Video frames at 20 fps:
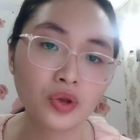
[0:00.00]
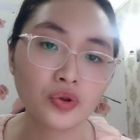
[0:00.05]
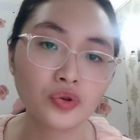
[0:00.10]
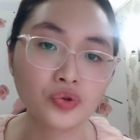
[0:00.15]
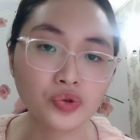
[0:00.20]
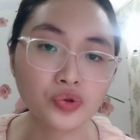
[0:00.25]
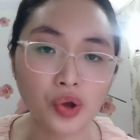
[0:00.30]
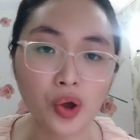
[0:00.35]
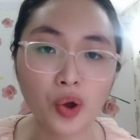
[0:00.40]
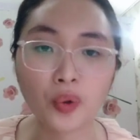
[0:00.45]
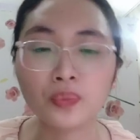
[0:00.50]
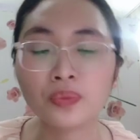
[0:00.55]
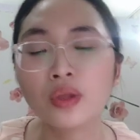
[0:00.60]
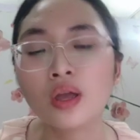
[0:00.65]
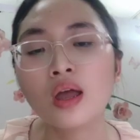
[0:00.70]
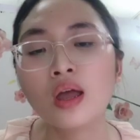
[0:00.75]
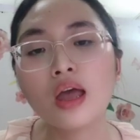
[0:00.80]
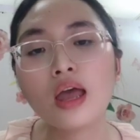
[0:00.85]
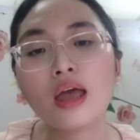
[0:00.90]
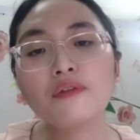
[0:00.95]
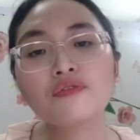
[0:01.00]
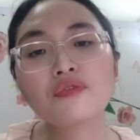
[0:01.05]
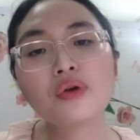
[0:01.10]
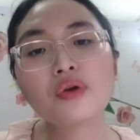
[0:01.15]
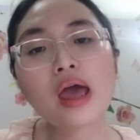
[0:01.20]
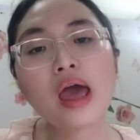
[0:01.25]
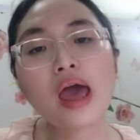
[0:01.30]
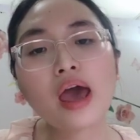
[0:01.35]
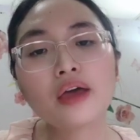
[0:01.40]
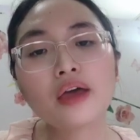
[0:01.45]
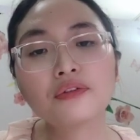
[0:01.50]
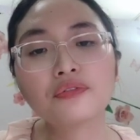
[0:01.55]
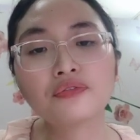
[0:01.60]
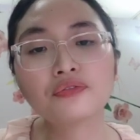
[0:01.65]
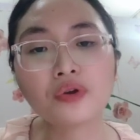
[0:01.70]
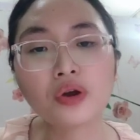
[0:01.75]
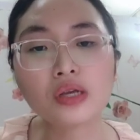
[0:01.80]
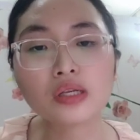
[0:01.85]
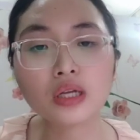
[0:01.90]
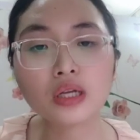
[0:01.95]
So, if we add the
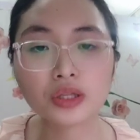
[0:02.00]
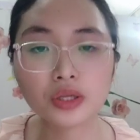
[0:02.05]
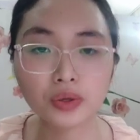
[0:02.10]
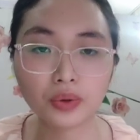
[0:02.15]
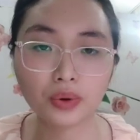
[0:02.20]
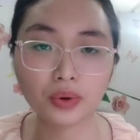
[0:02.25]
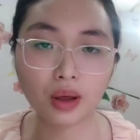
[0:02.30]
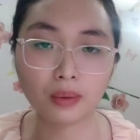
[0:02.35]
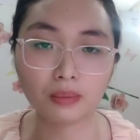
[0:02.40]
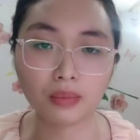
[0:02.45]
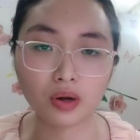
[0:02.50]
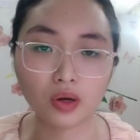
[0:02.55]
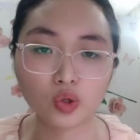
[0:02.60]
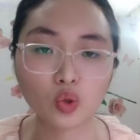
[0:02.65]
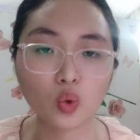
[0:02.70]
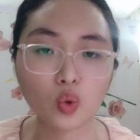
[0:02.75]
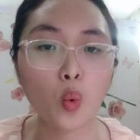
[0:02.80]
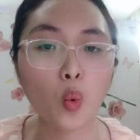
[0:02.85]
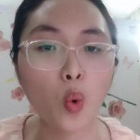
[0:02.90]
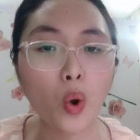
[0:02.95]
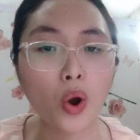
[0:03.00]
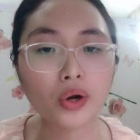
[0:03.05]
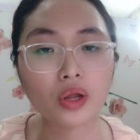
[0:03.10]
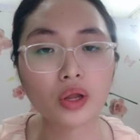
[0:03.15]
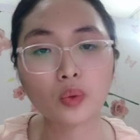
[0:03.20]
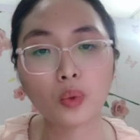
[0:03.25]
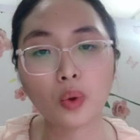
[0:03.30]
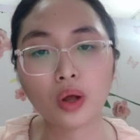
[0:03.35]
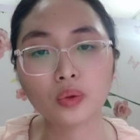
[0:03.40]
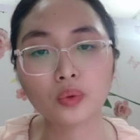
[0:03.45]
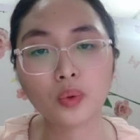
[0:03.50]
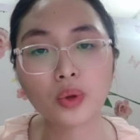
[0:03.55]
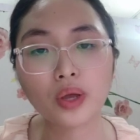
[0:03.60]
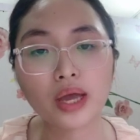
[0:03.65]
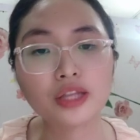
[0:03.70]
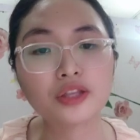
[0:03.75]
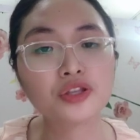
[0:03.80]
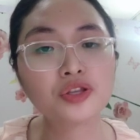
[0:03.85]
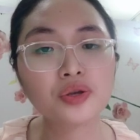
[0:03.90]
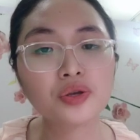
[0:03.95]
first two numbers, 1 and 1, we
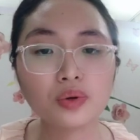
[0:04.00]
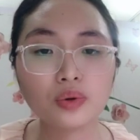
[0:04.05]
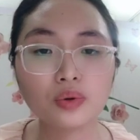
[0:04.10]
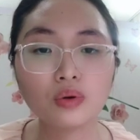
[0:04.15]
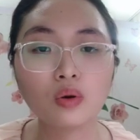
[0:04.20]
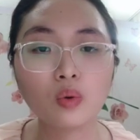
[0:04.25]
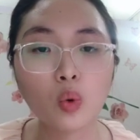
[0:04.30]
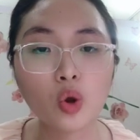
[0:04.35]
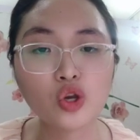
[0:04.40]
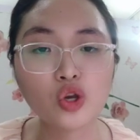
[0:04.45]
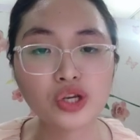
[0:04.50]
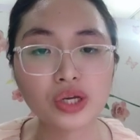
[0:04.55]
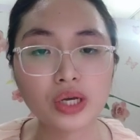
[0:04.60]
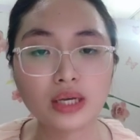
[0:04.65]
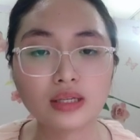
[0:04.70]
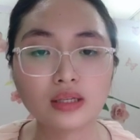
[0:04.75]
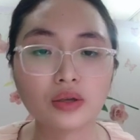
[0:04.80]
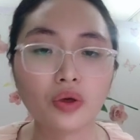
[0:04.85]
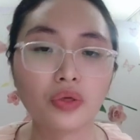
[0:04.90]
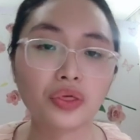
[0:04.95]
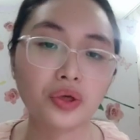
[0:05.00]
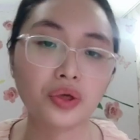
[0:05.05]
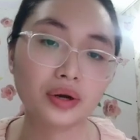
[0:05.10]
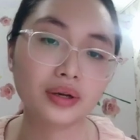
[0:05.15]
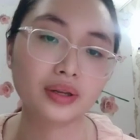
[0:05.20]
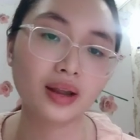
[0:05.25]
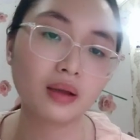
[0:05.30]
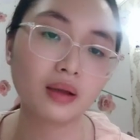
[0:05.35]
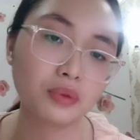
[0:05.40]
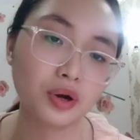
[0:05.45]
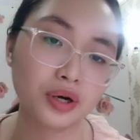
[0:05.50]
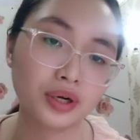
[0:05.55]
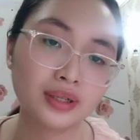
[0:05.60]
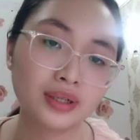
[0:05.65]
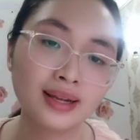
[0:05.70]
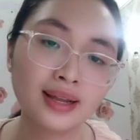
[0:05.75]
get 2, which is the third number.